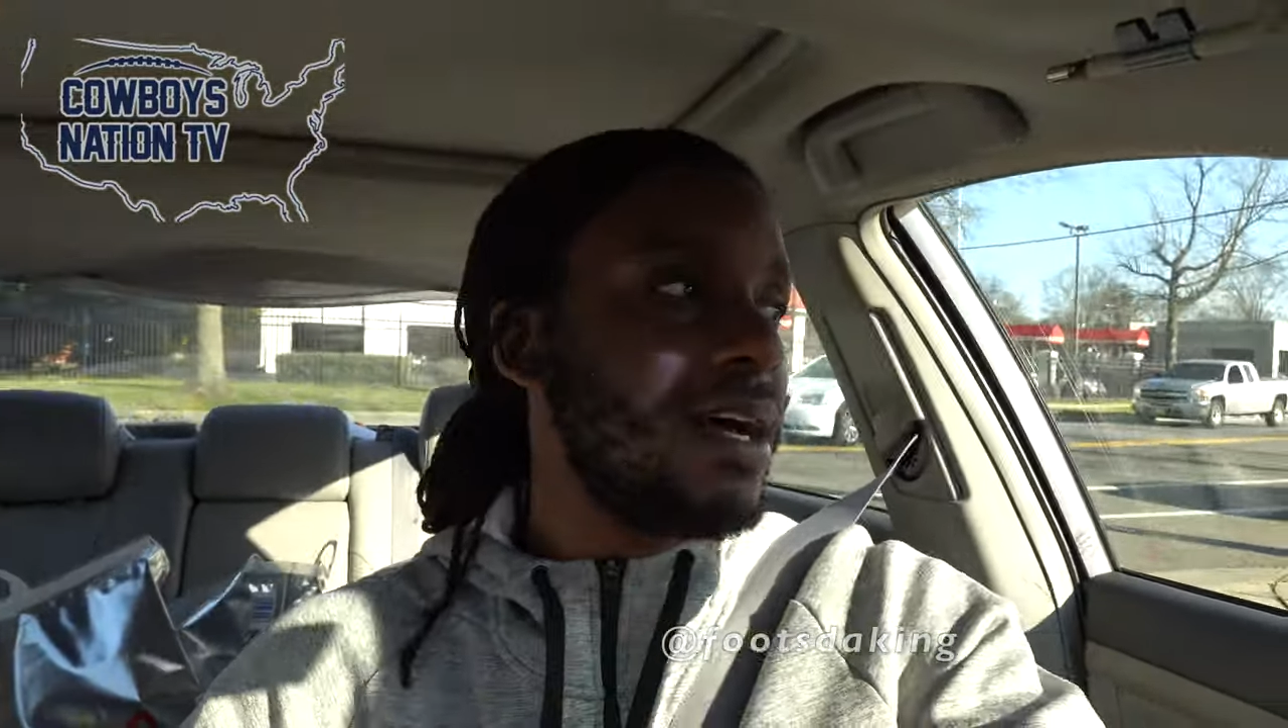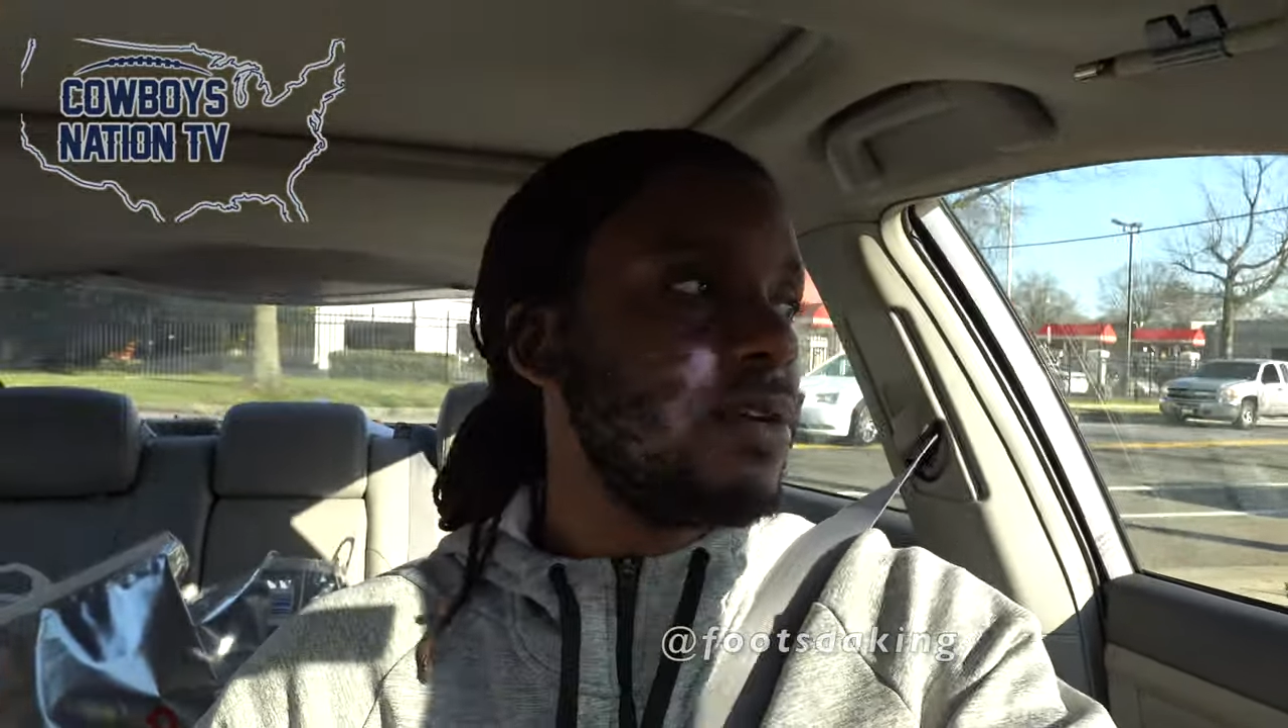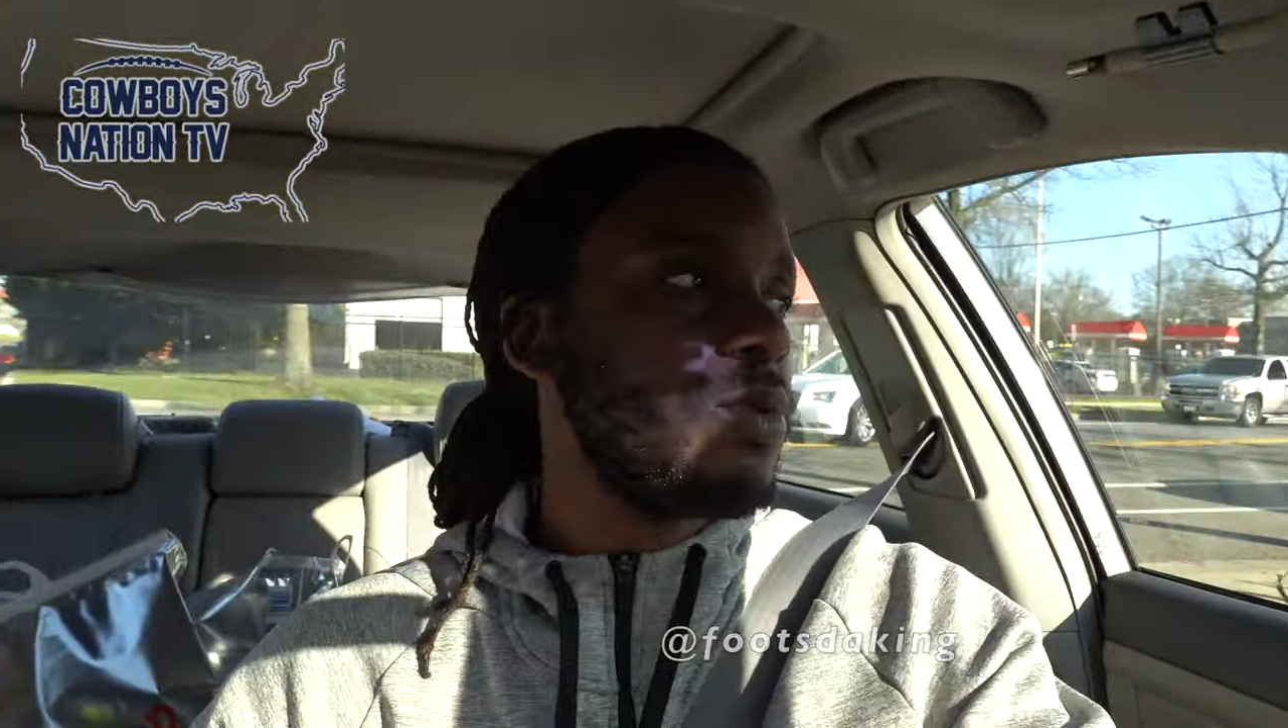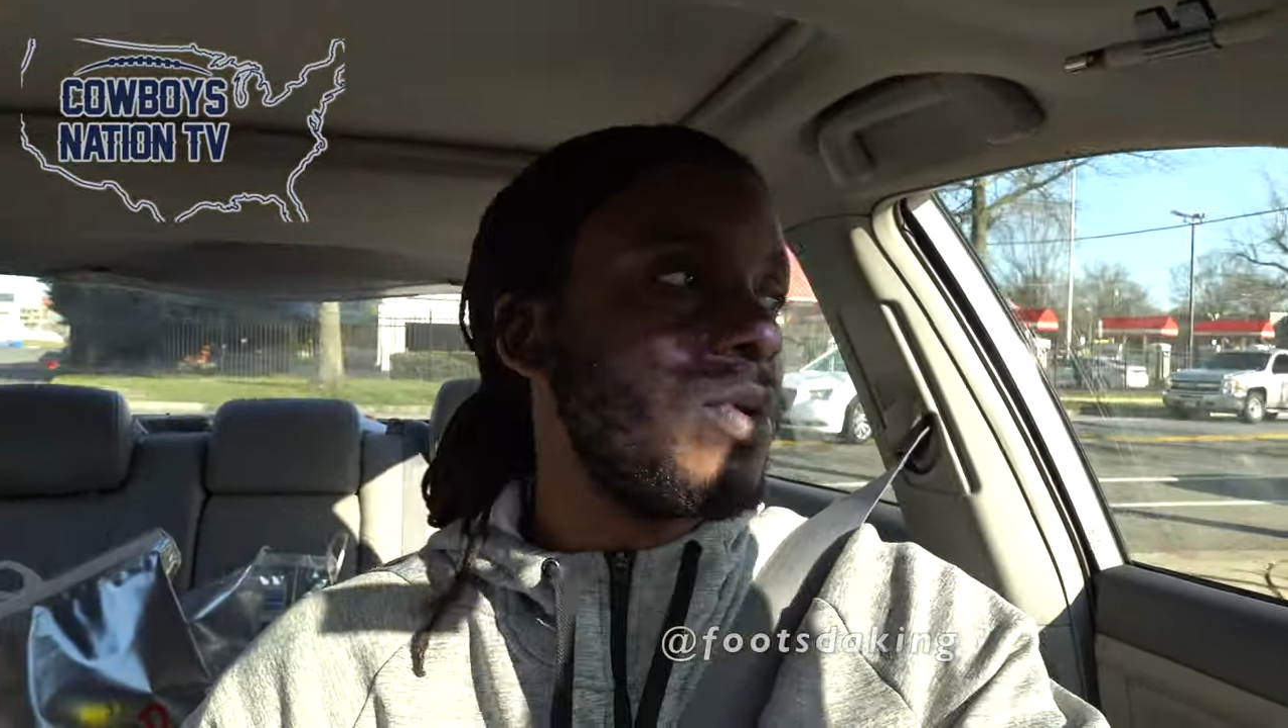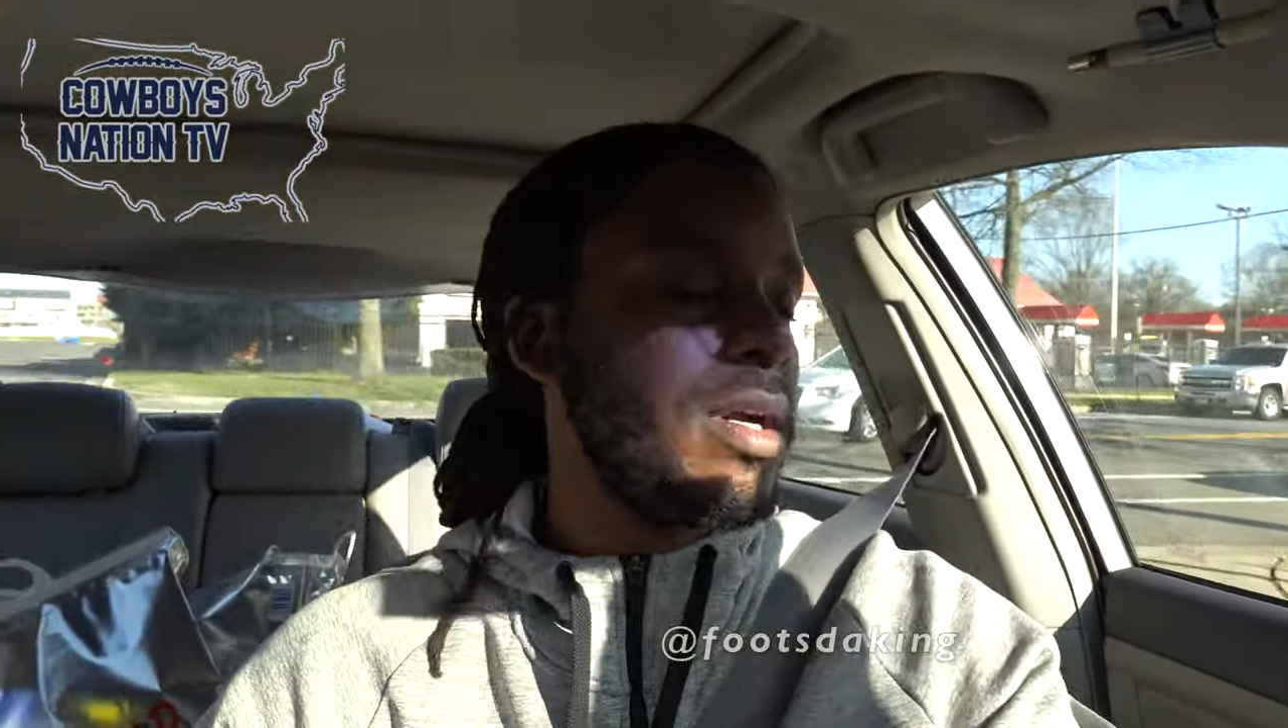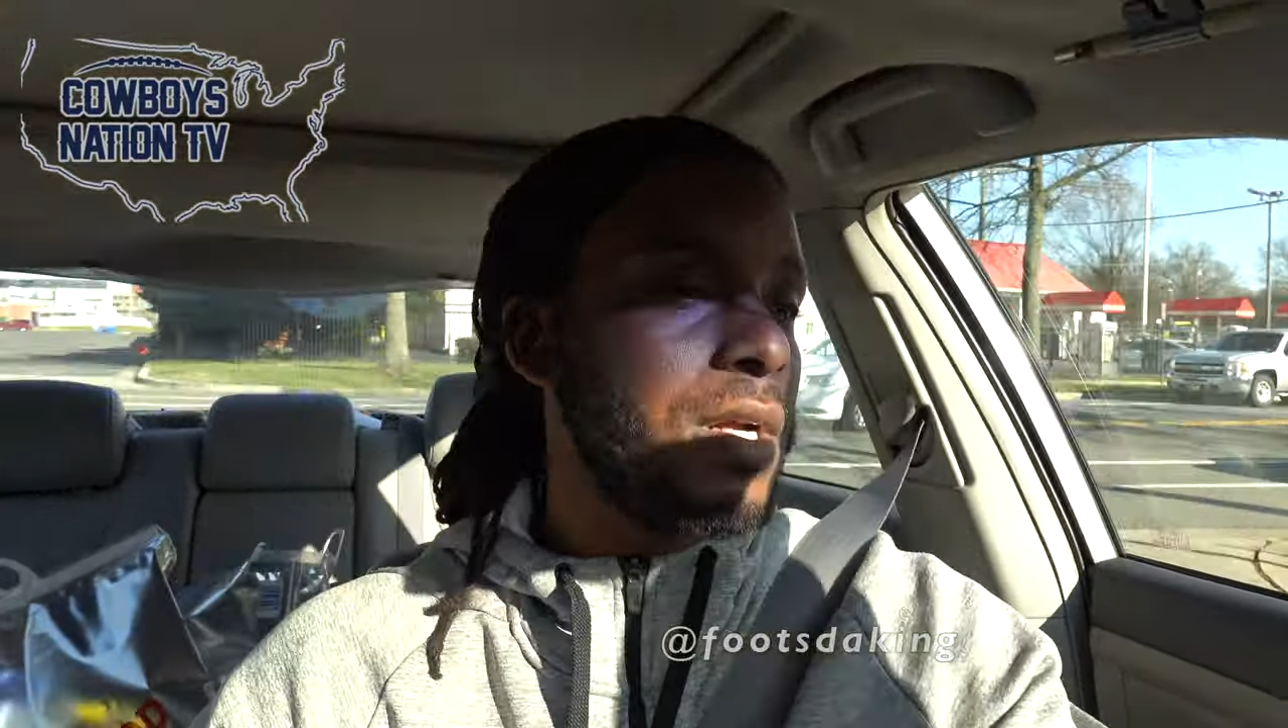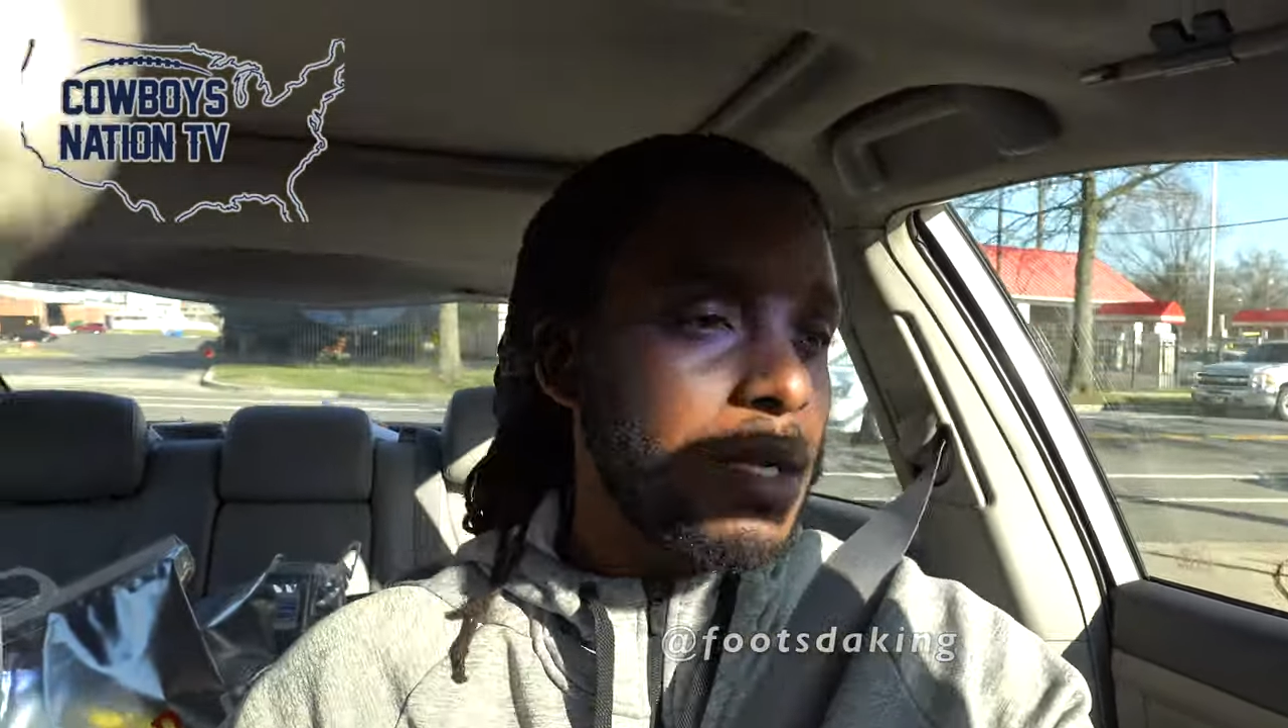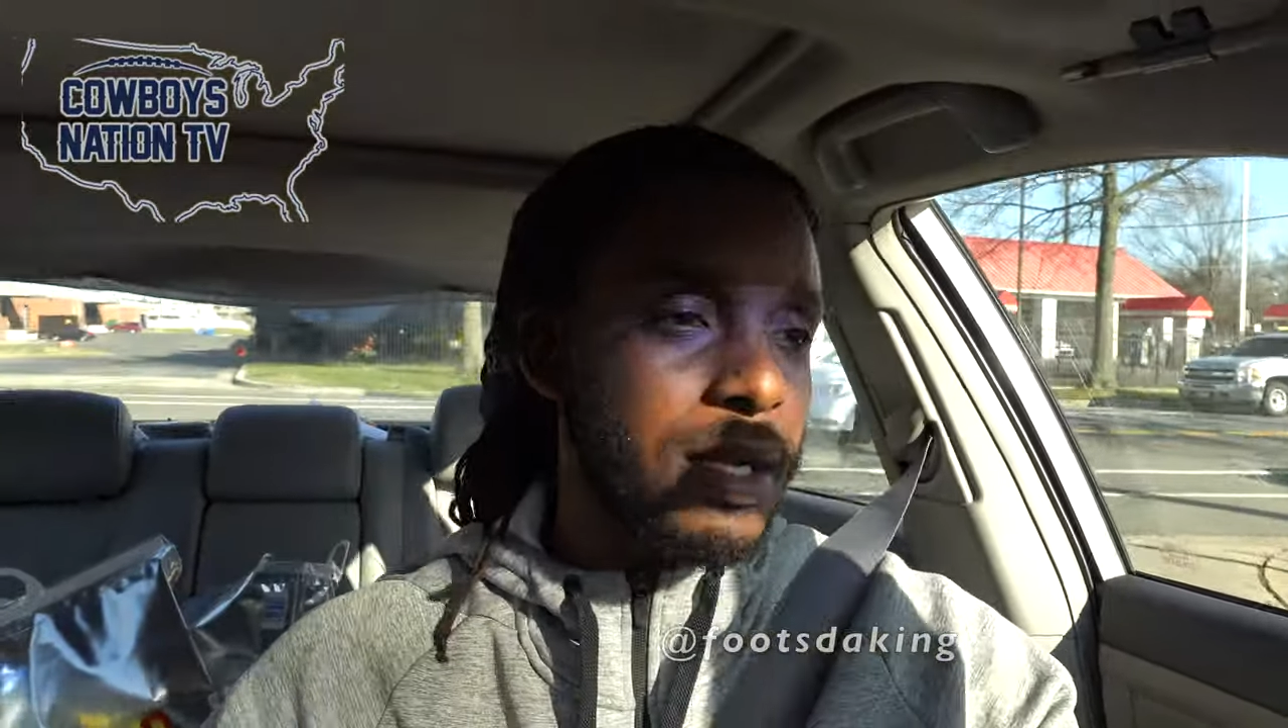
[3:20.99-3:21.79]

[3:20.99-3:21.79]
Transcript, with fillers: elsewhere